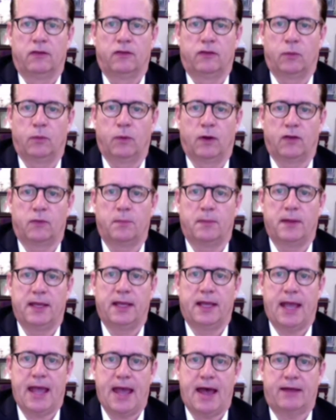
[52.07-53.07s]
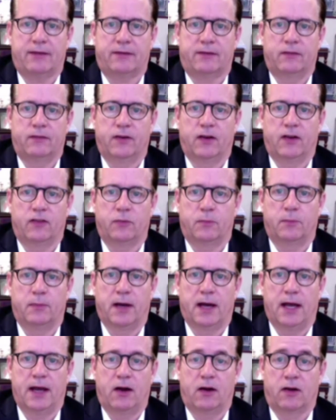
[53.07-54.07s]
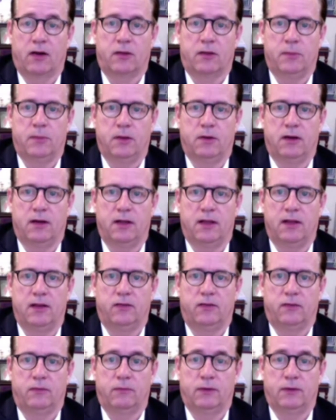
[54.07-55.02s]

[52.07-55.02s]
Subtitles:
to what's being asked of us by our communities,